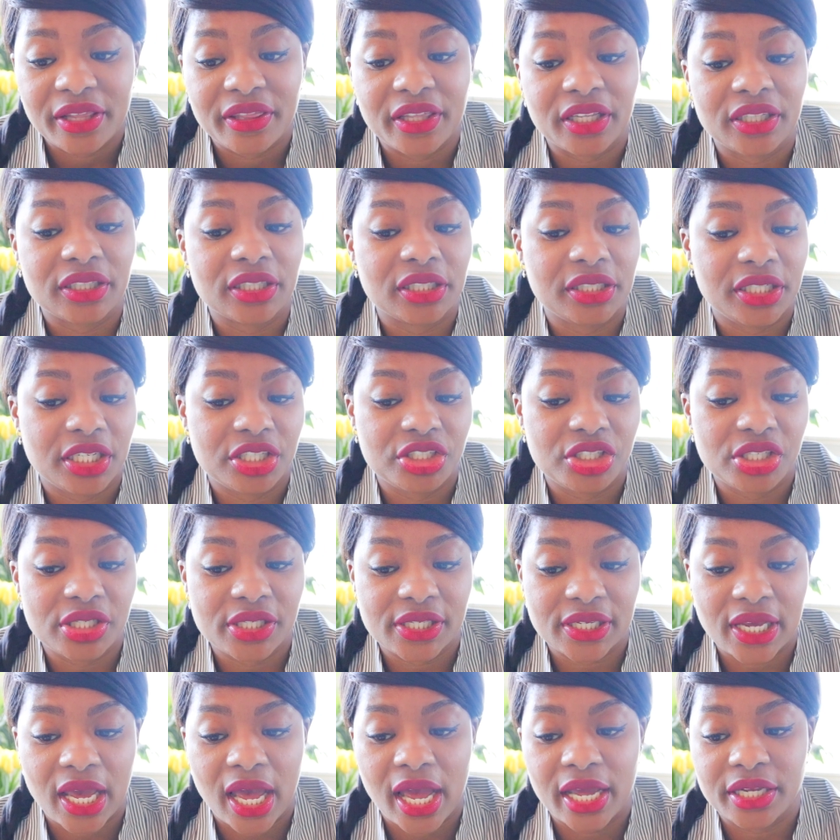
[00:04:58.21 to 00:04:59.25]
The
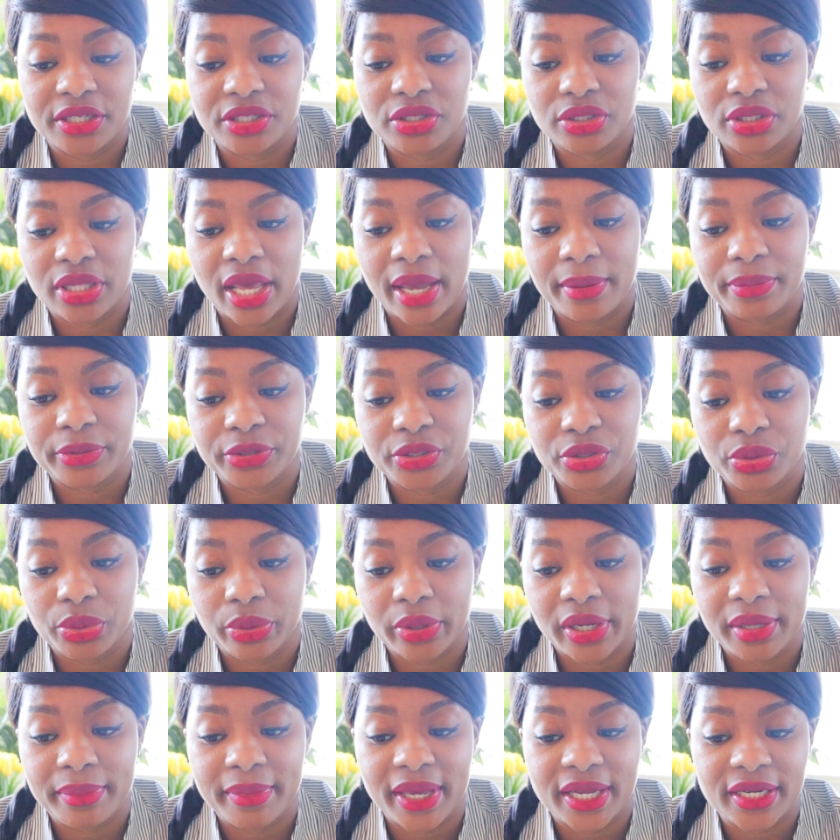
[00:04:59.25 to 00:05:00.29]
Clinician's Guide to
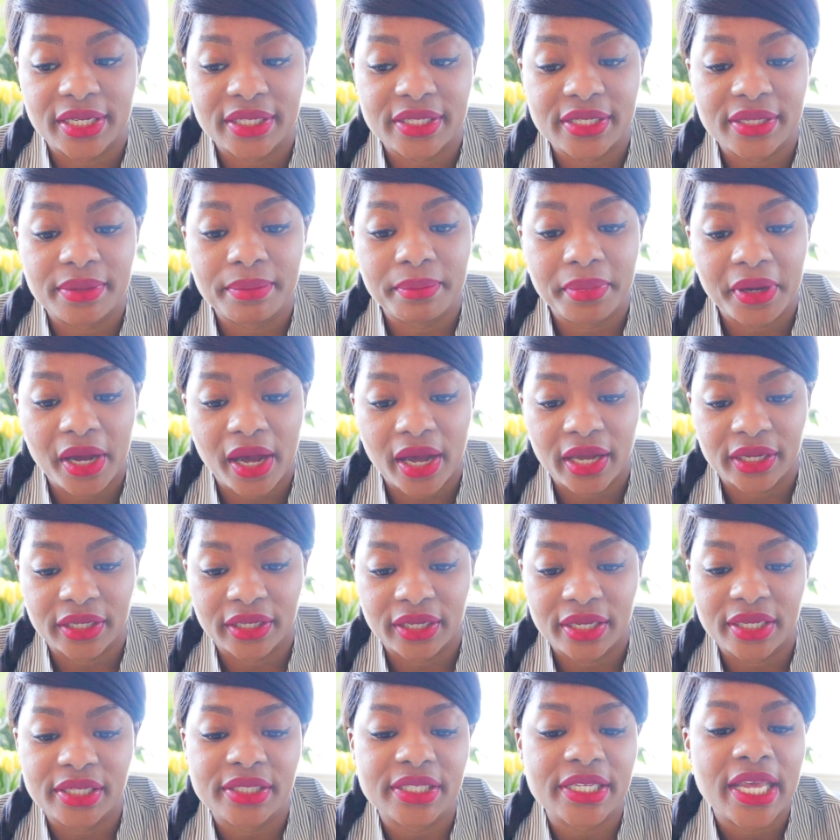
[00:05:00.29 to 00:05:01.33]
Laboratory Medicine
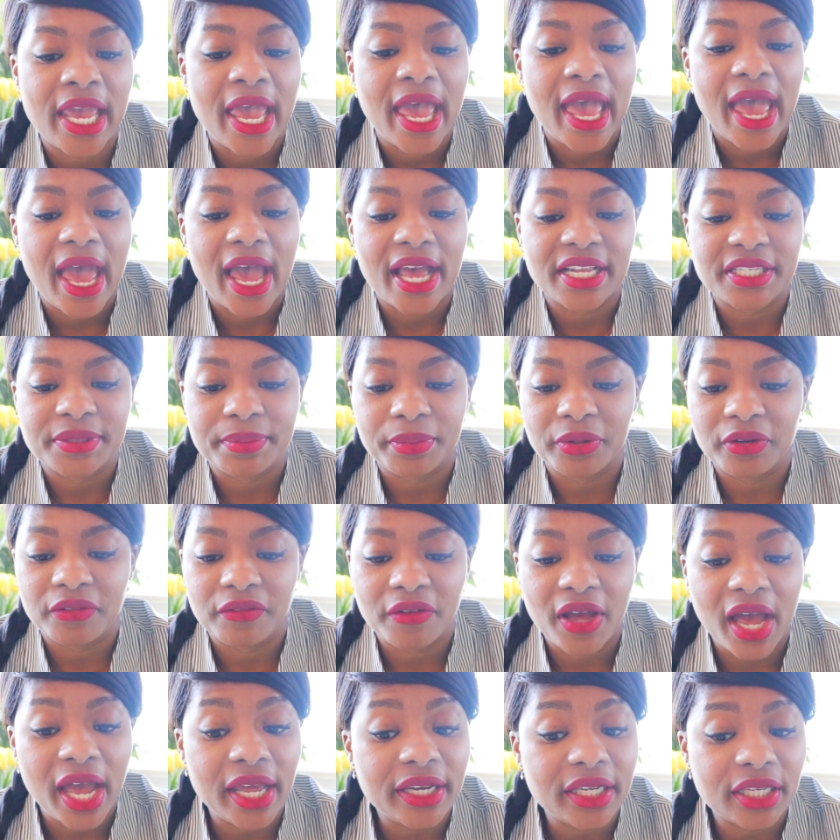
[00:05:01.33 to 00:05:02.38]
Pocket has
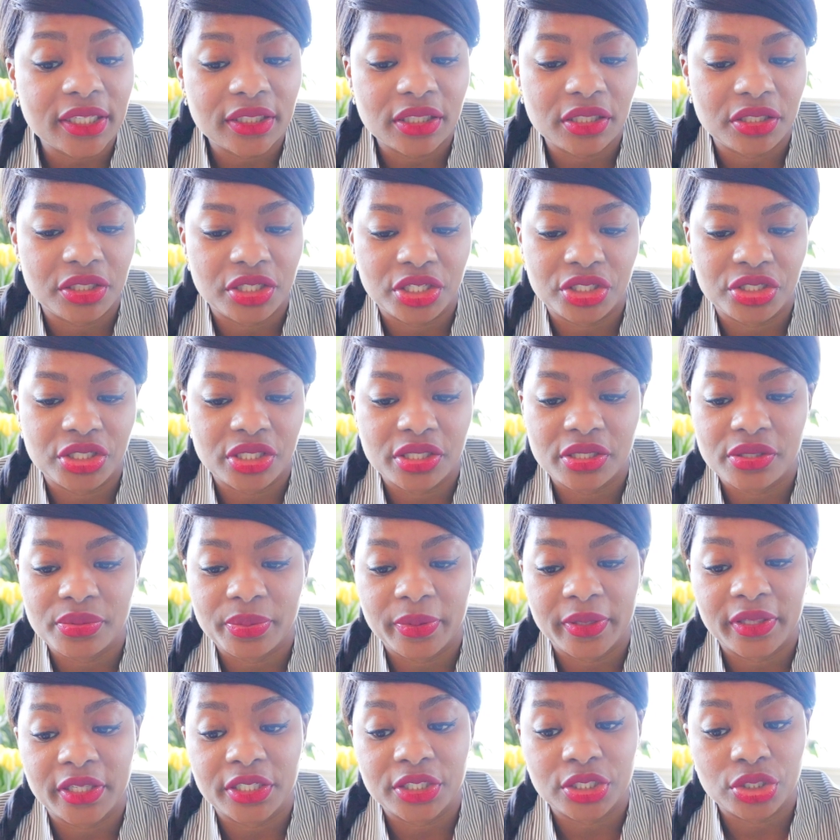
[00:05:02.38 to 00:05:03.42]
provided clinicians
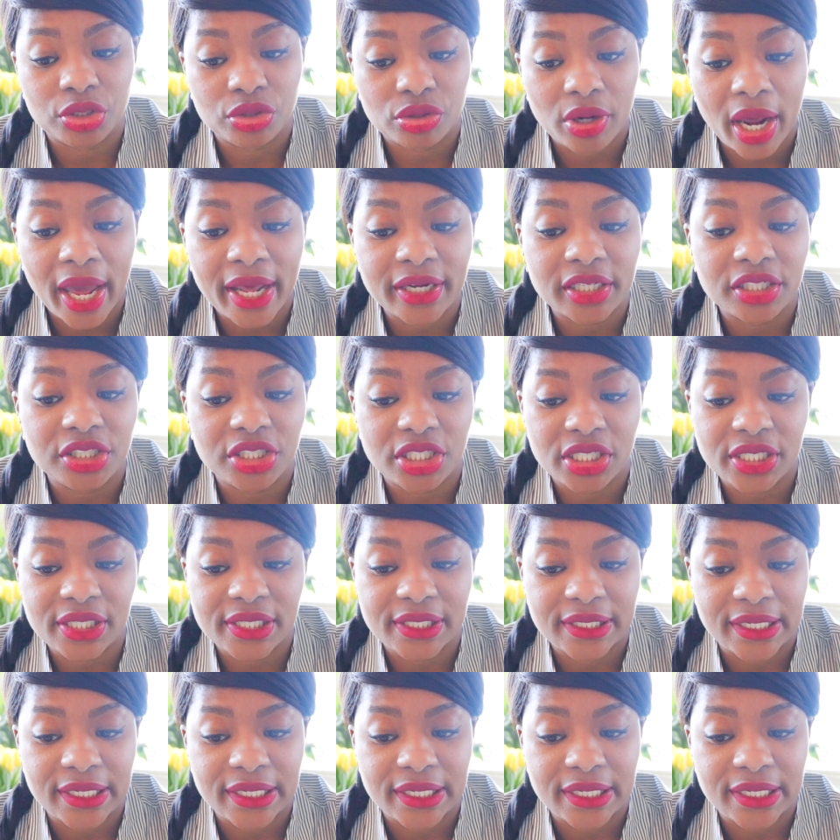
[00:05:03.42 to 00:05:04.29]
with the strategies